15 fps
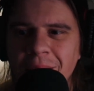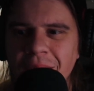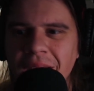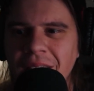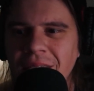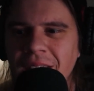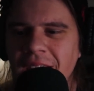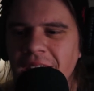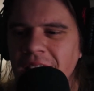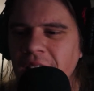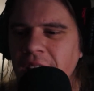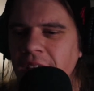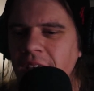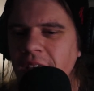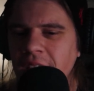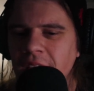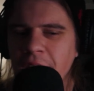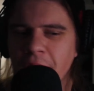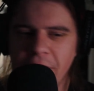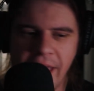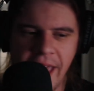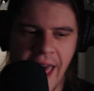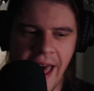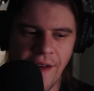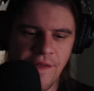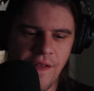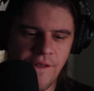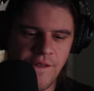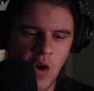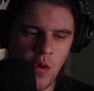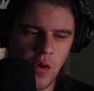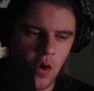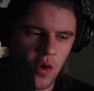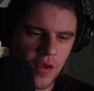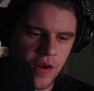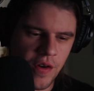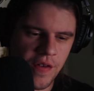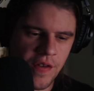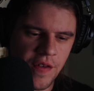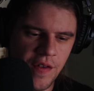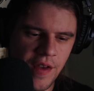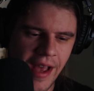And then they have phone holders.